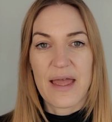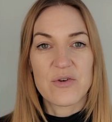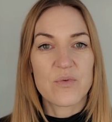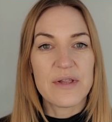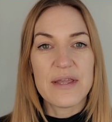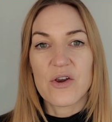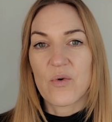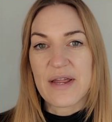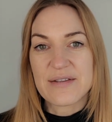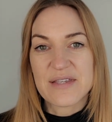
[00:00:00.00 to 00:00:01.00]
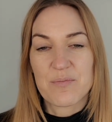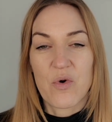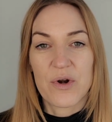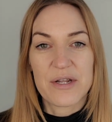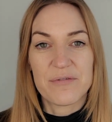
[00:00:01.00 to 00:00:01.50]
and really a great
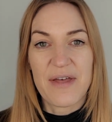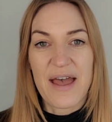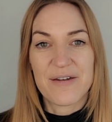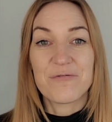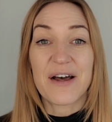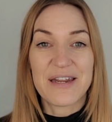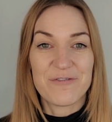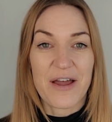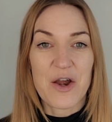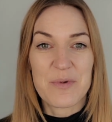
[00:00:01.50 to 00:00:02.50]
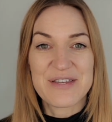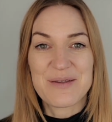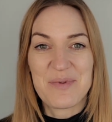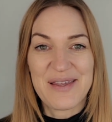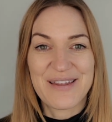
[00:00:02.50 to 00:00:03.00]
supportive and fun environment to
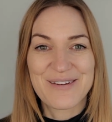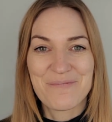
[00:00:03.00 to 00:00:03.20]
be in.